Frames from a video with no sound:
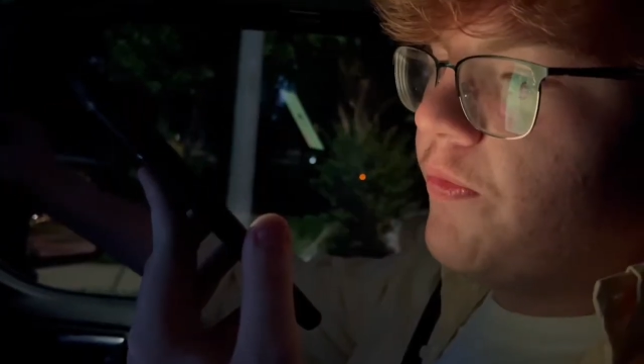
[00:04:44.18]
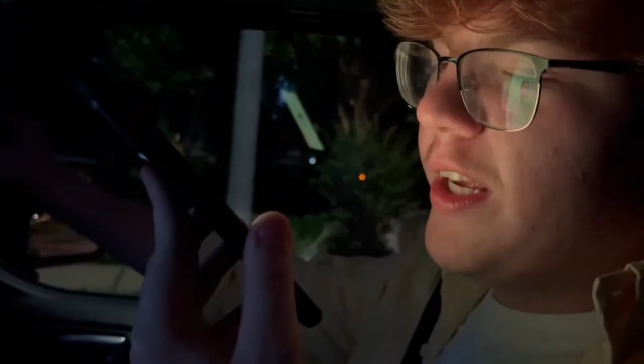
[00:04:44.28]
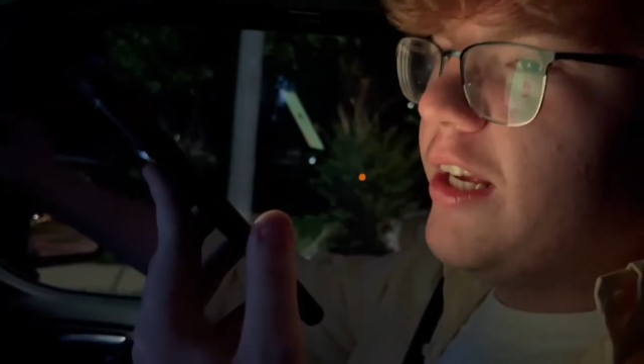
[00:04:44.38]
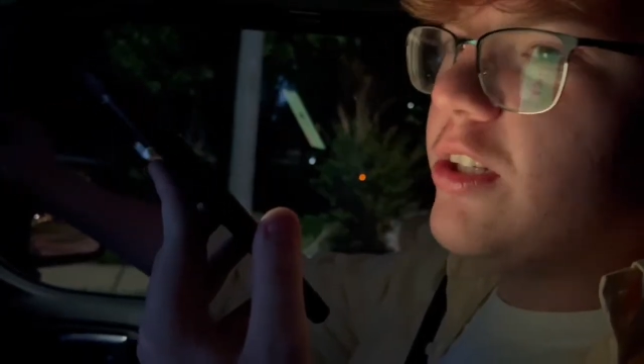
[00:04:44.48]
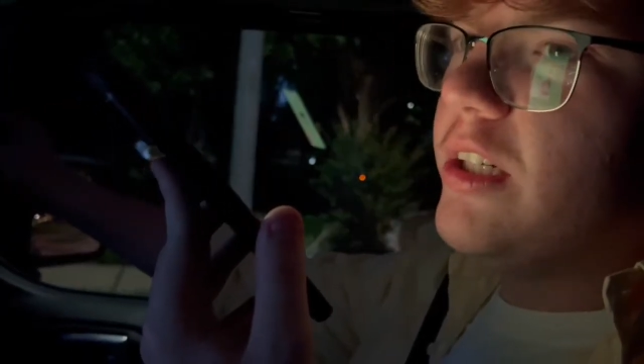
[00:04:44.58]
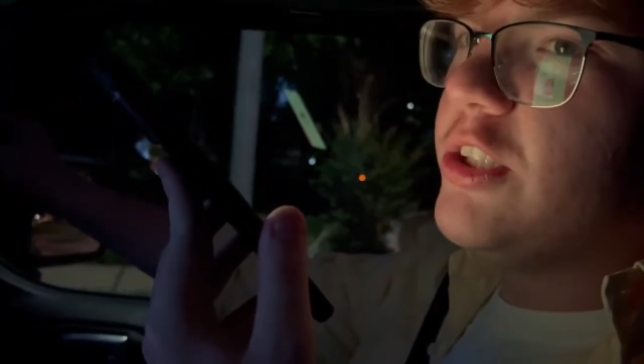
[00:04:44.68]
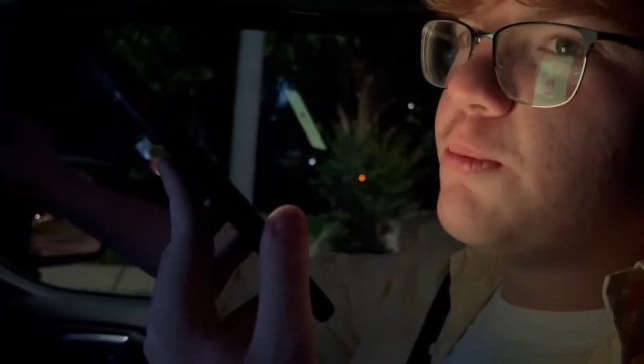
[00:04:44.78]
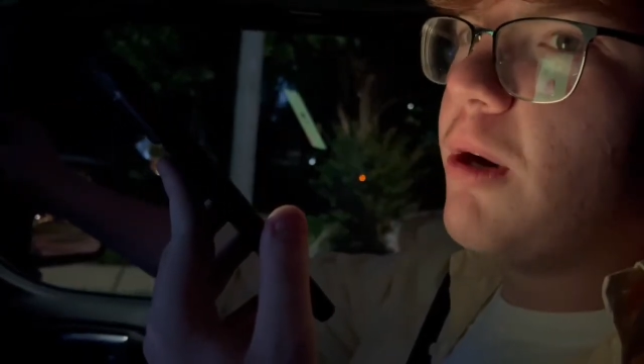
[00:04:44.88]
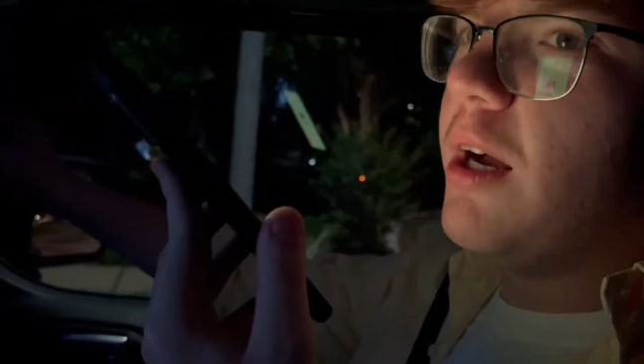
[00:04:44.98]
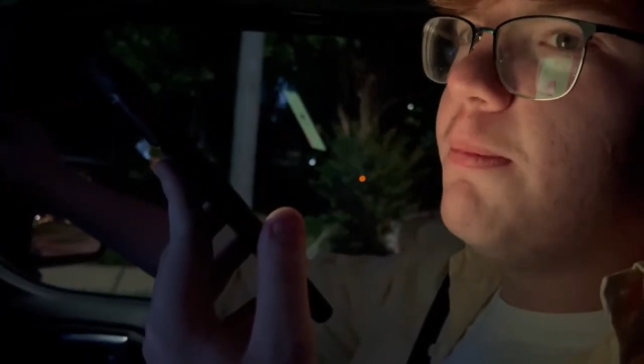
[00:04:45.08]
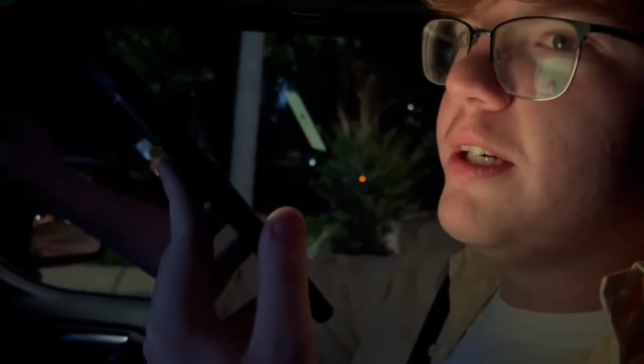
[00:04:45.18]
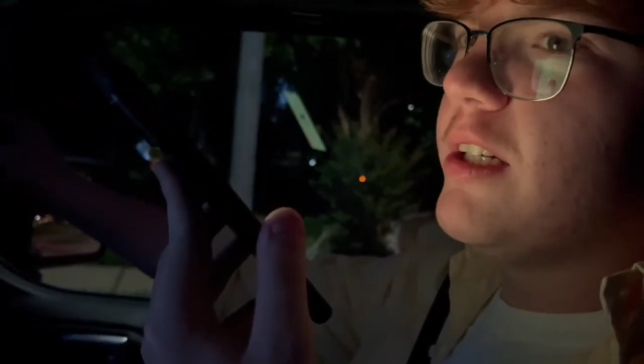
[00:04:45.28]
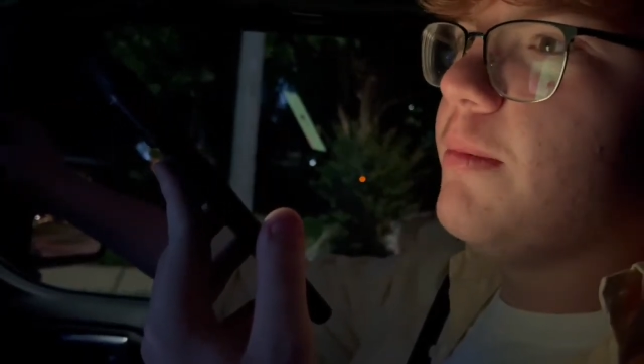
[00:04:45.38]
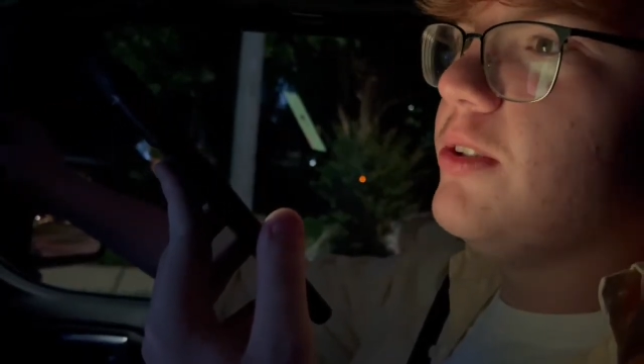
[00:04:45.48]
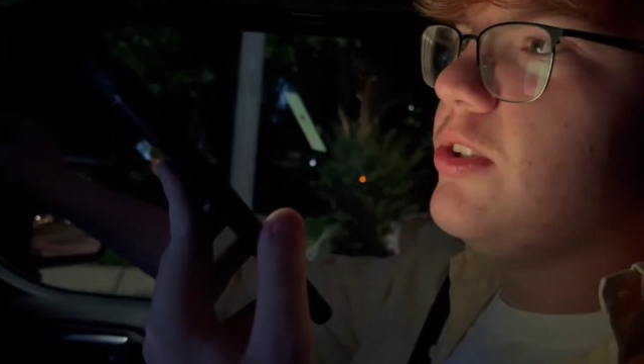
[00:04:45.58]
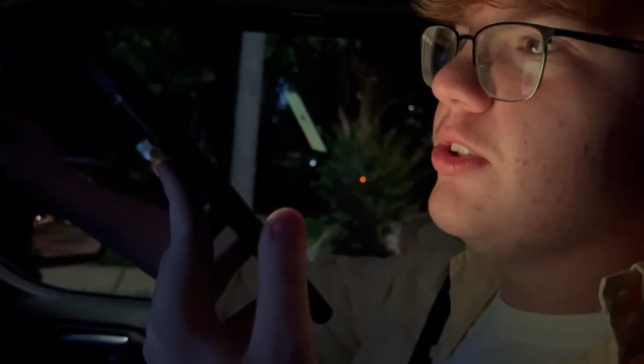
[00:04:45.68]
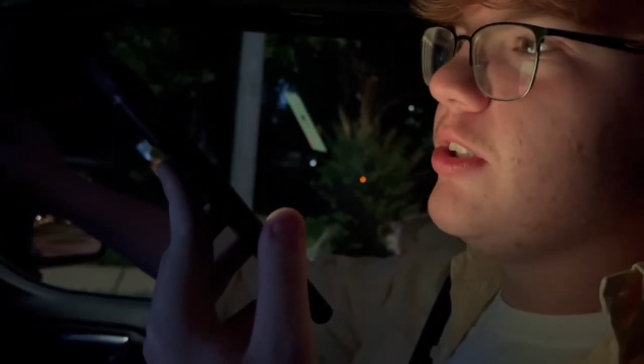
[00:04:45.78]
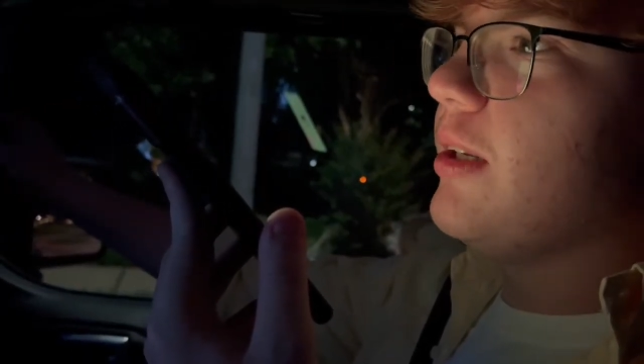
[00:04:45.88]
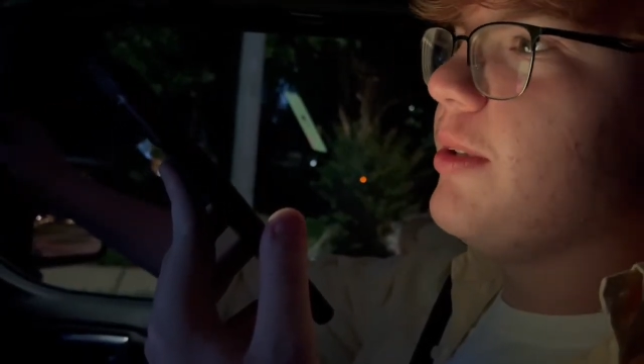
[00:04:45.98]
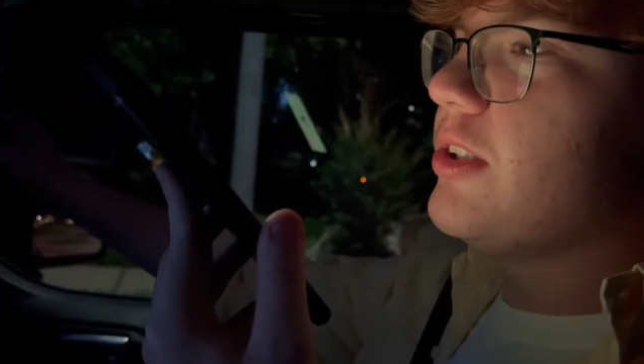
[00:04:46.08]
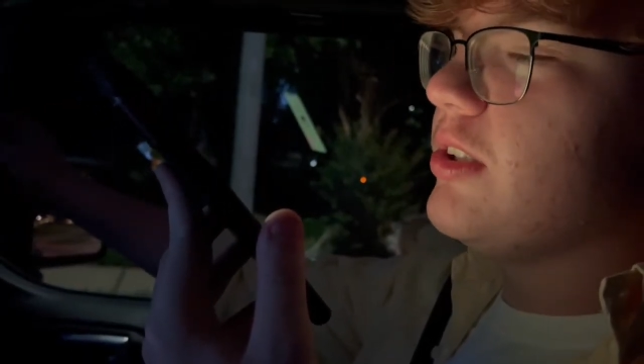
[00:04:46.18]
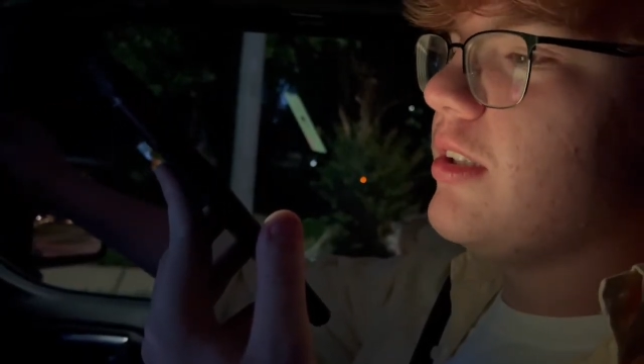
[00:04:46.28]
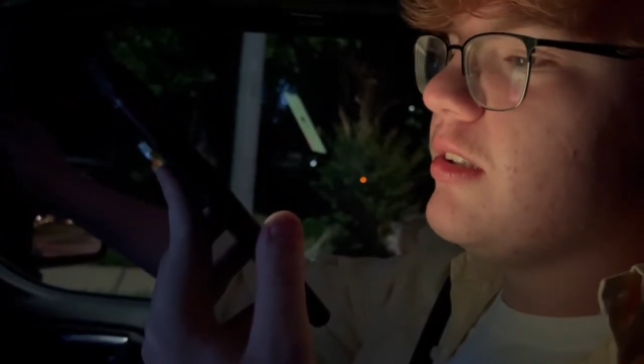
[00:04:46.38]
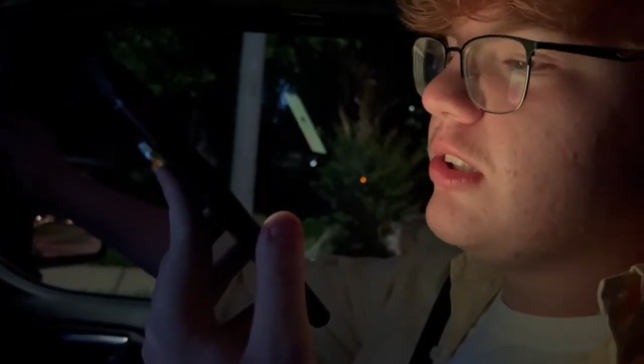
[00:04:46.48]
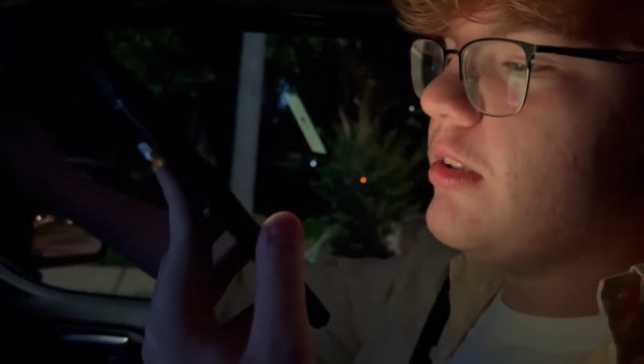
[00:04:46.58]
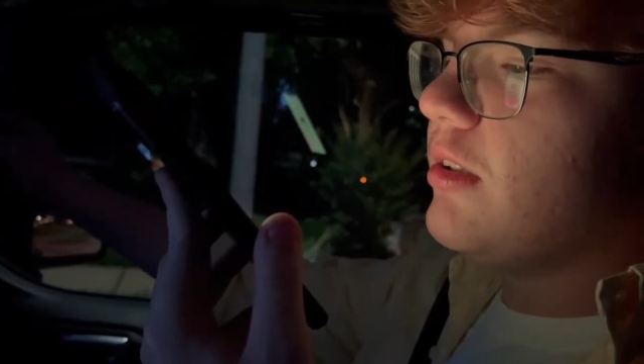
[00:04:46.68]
He, he's probably picking up his sister. That makes sense.